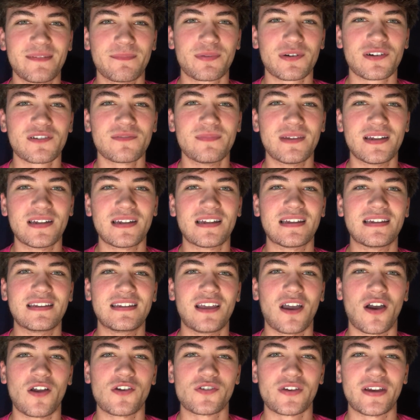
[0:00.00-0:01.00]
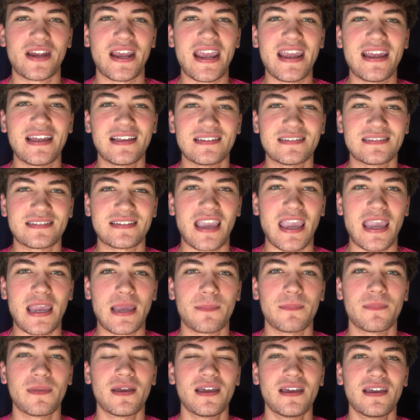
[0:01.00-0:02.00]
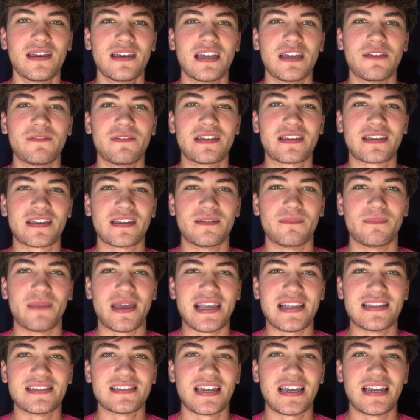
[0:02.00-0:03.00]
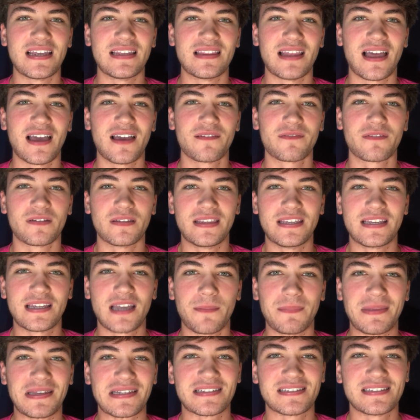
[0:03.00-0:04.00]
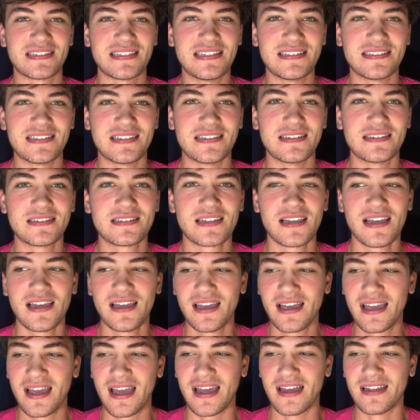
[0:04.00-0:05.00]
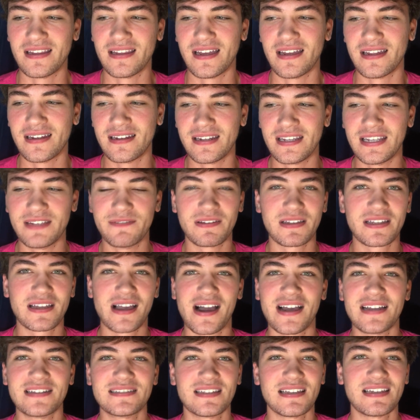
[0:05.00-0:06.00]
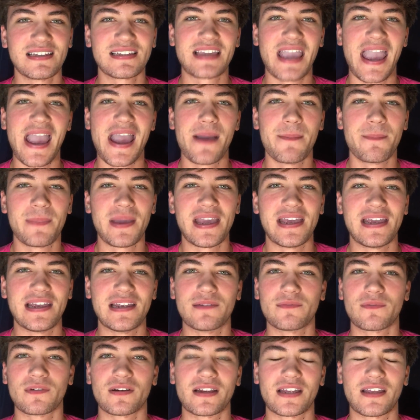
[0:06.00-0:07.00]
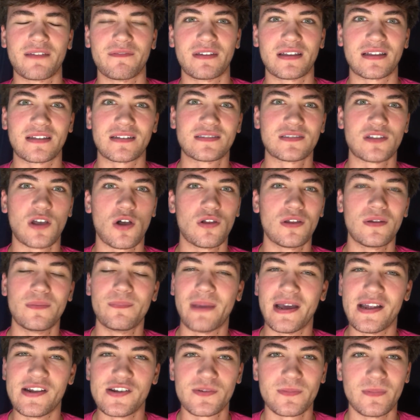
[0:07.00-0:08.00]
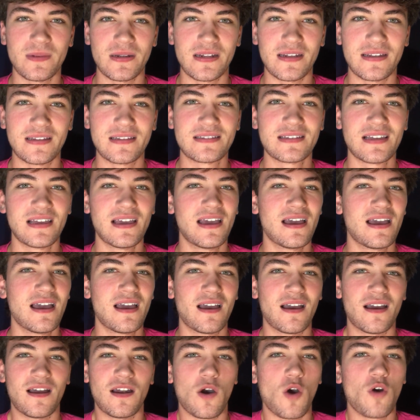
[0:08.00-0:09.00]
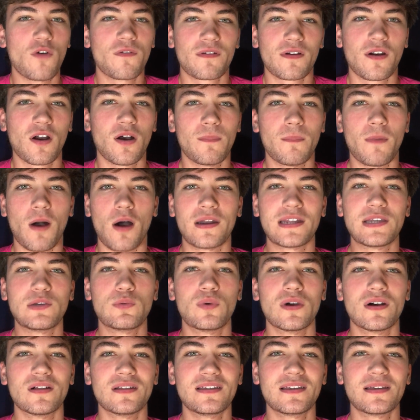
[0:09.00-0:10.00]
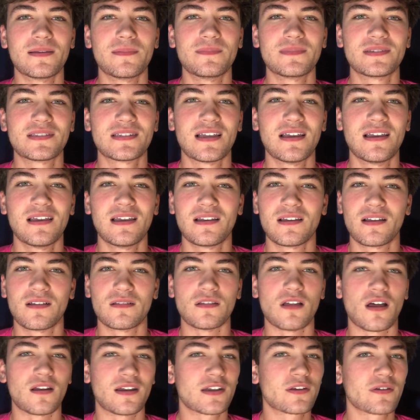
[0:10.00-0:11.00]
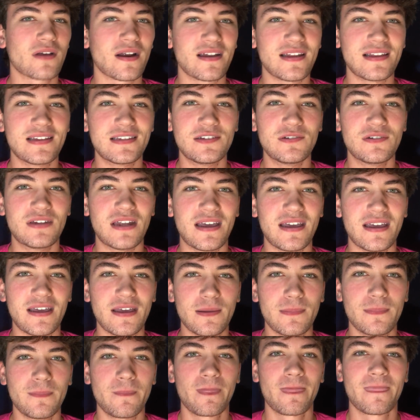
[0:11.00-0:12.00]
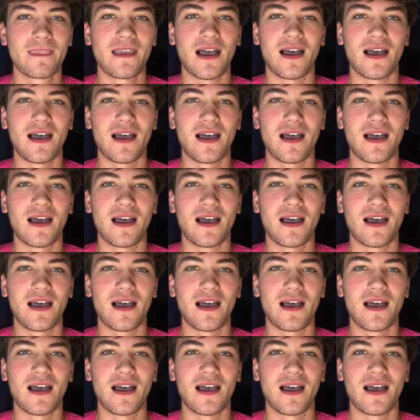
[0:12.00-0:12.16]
improvement in DeAndre Ayton's game if he can maintain that for the coming seasons. And then even guys like Cam Payne were giving solid bench minutes. Overall, Monty Williams, a lot of credit due to him.